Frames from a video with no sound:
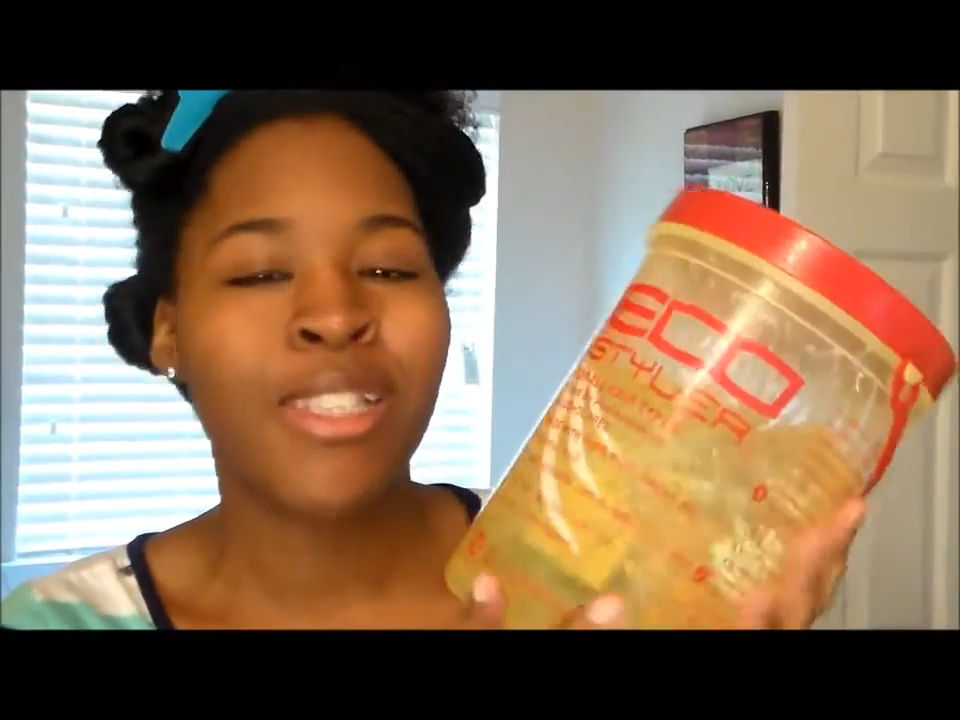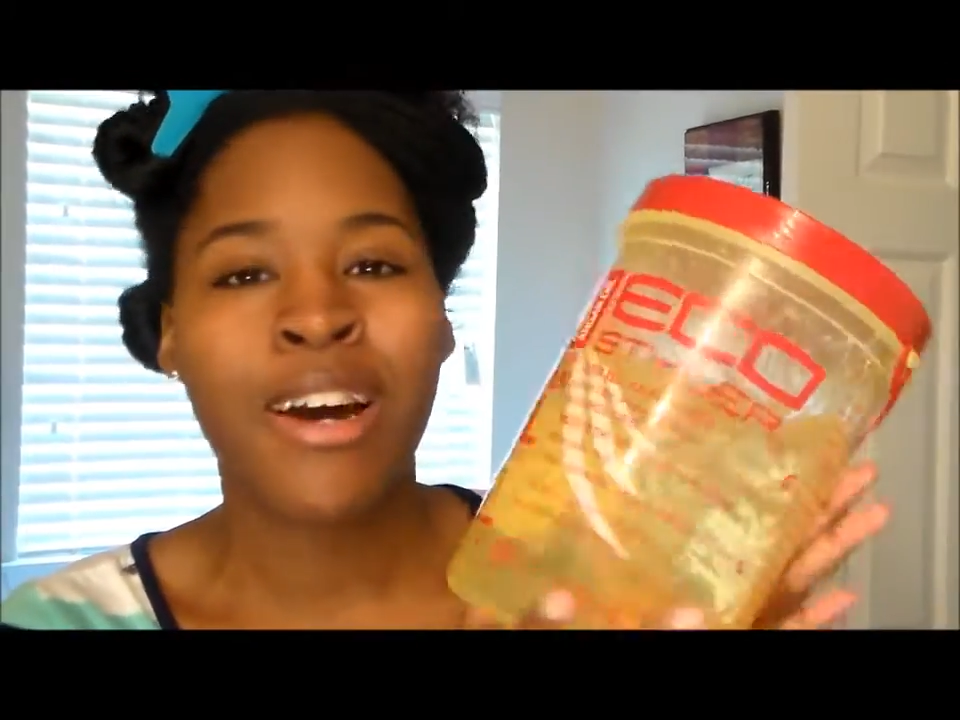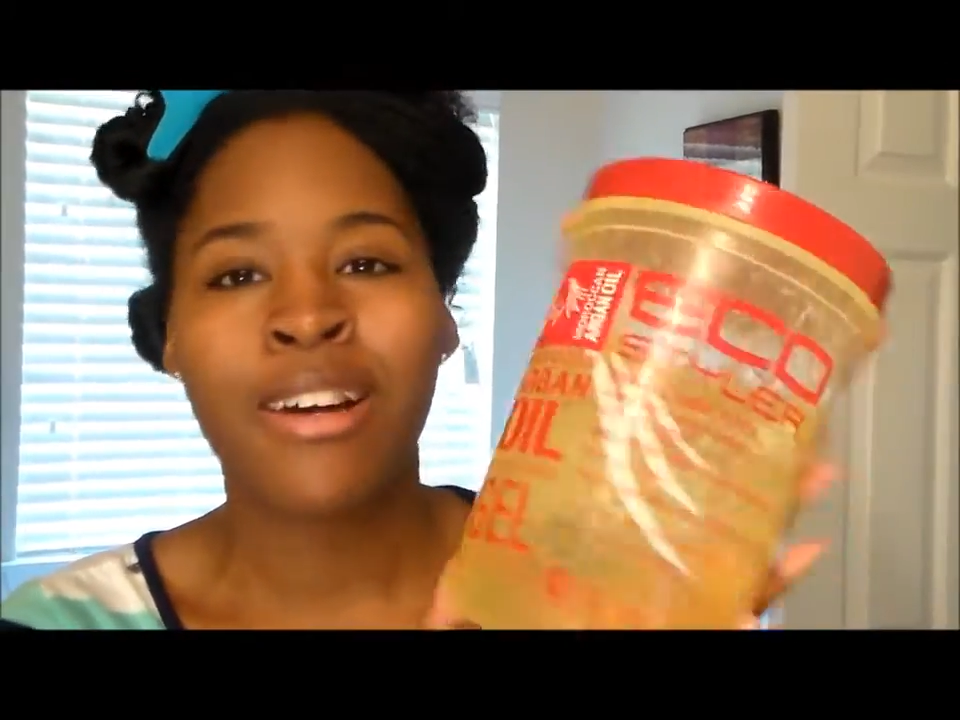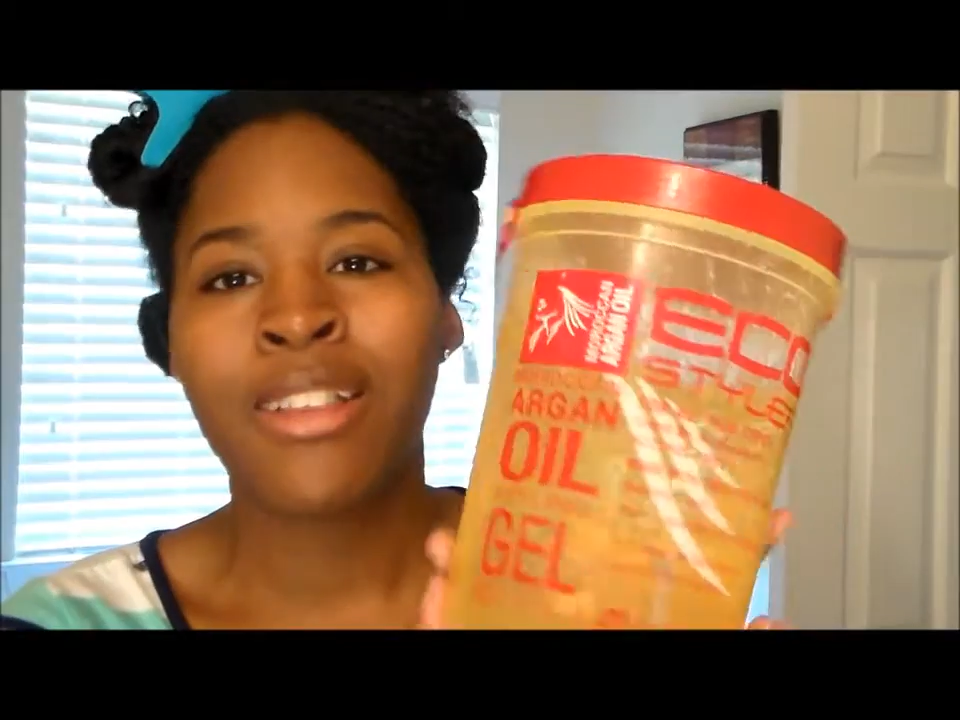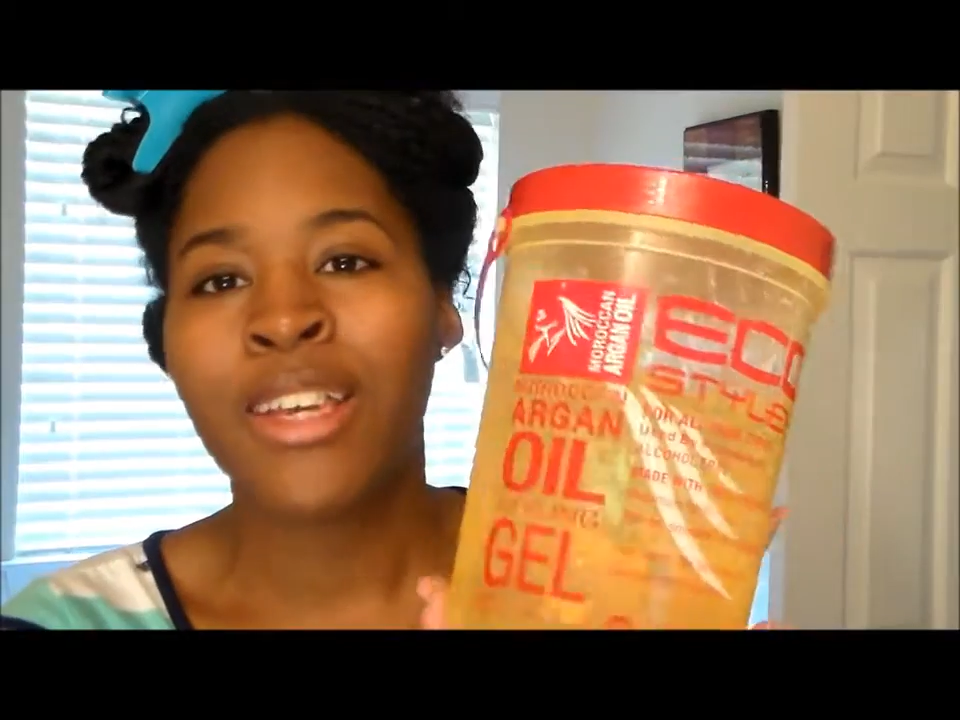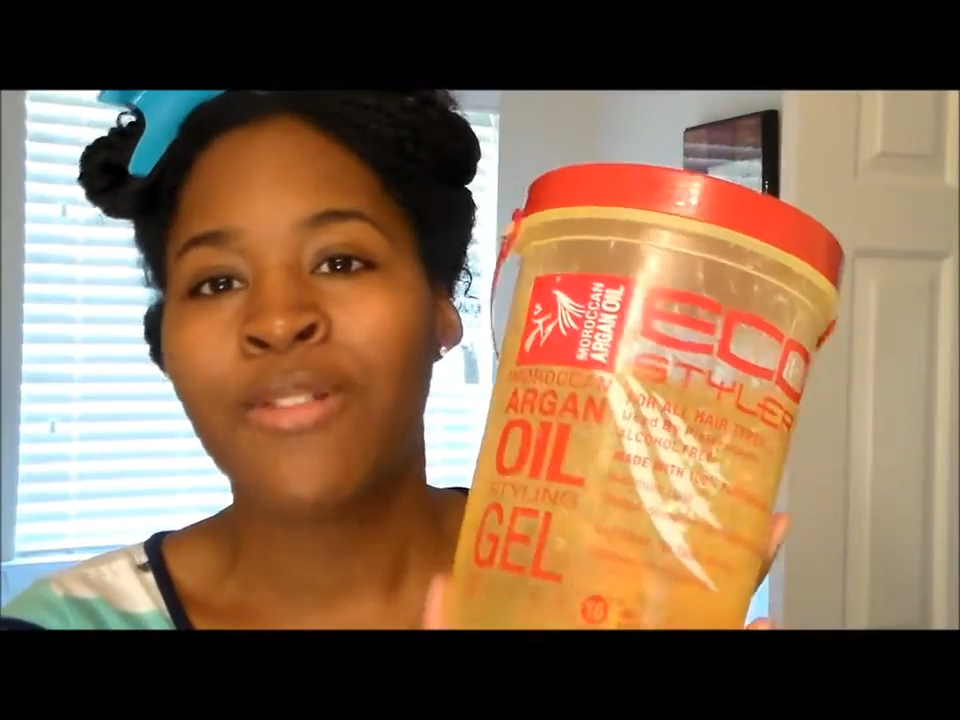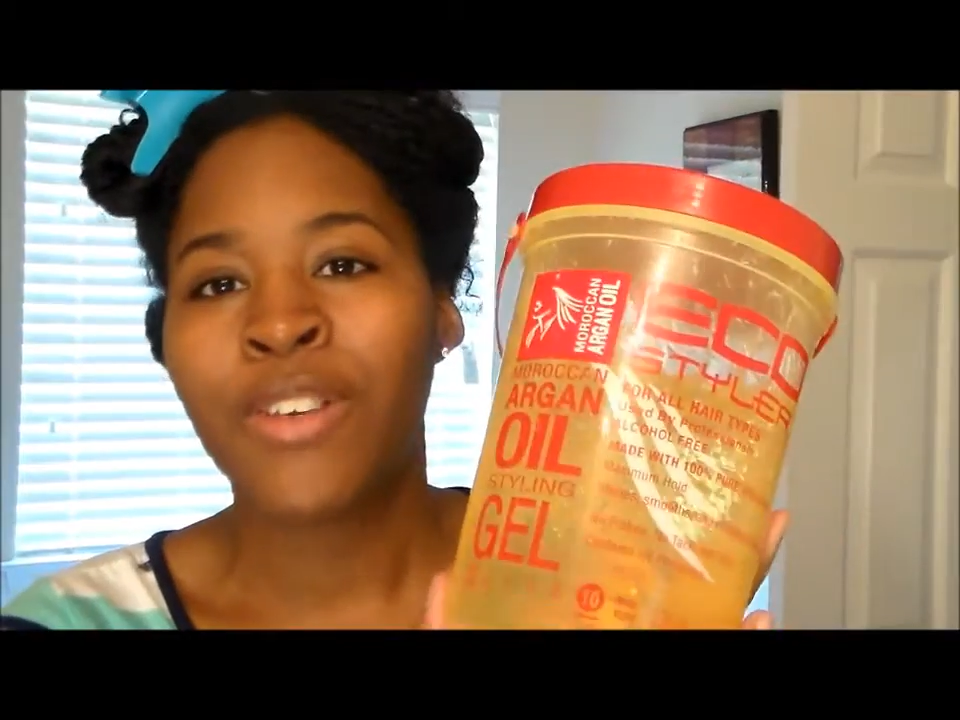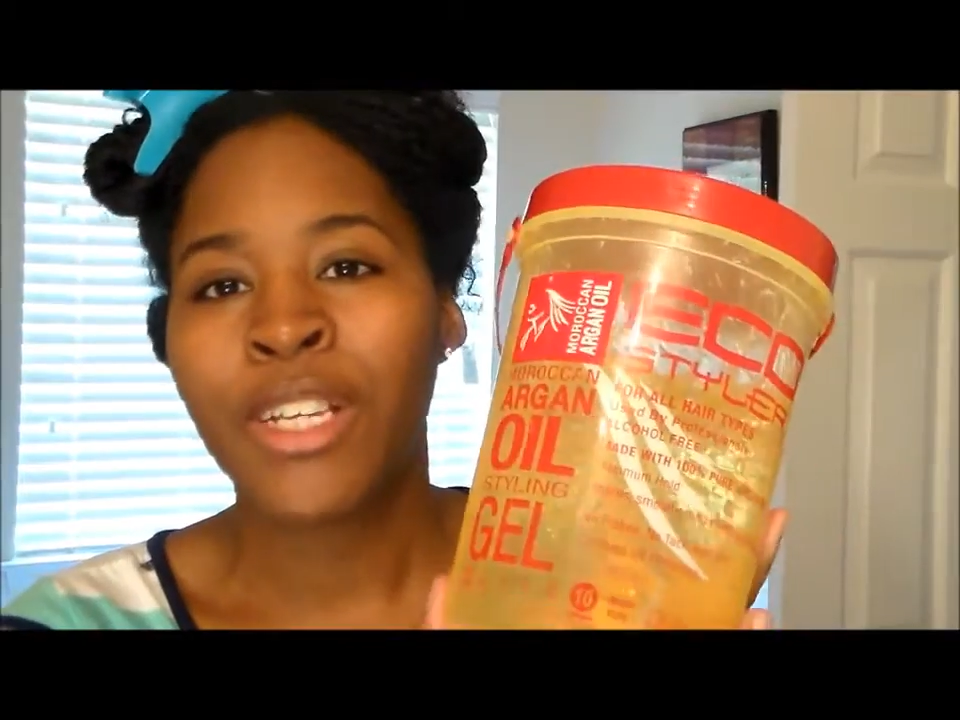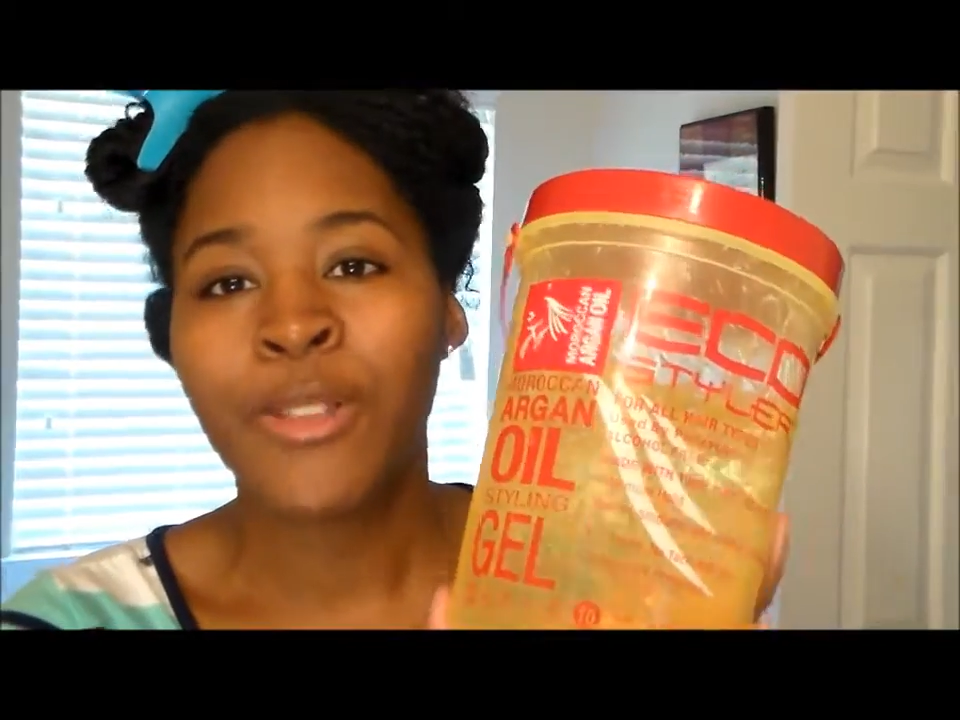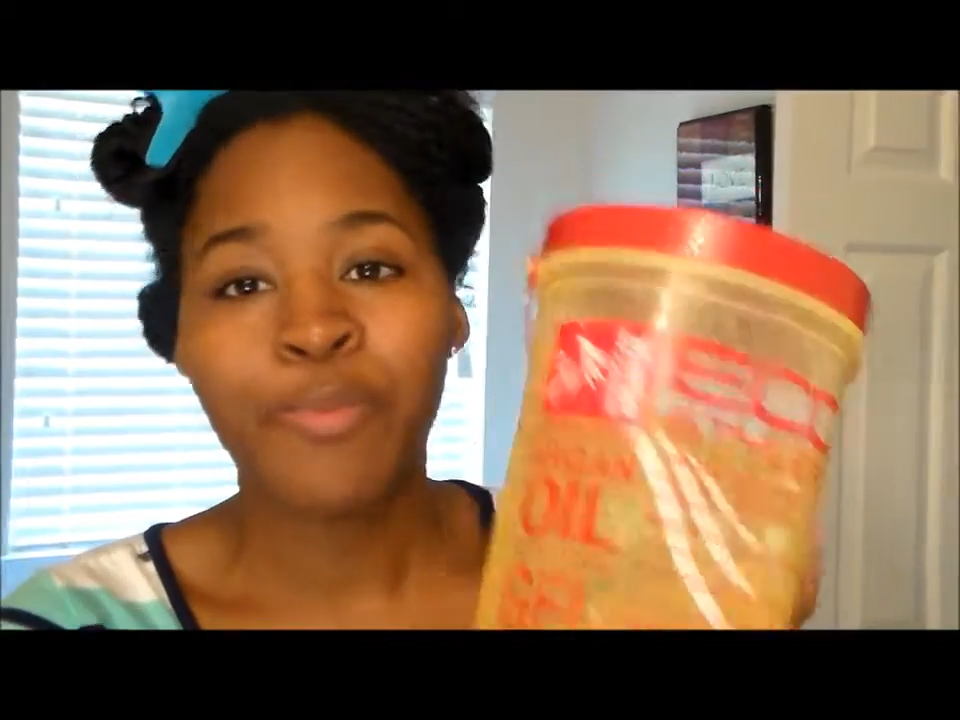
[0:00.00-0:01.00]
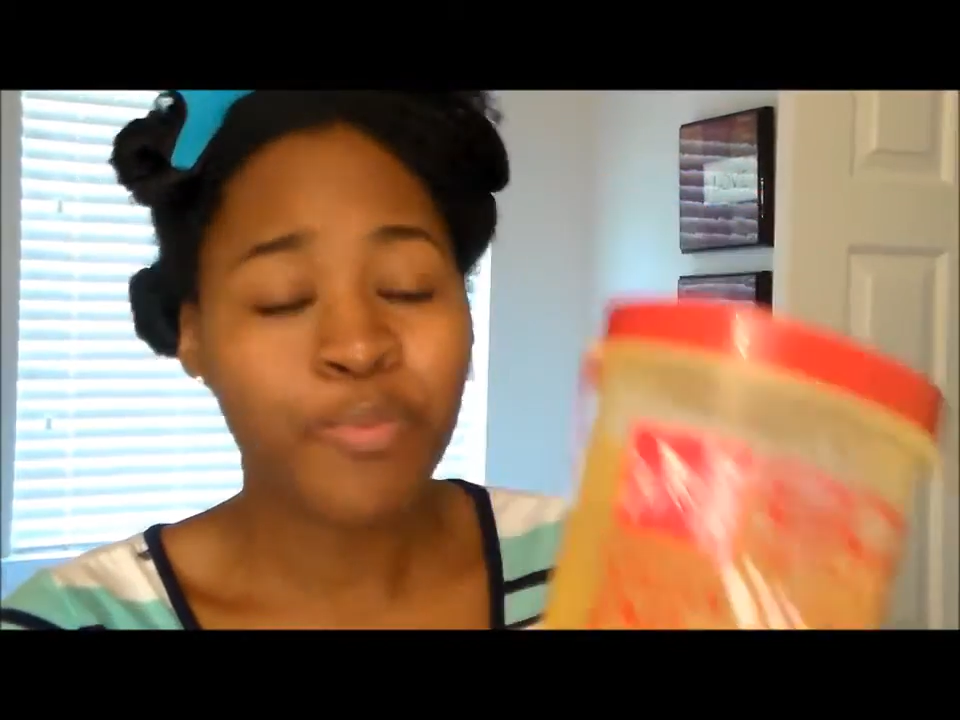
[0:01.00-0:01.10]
Style leave-in.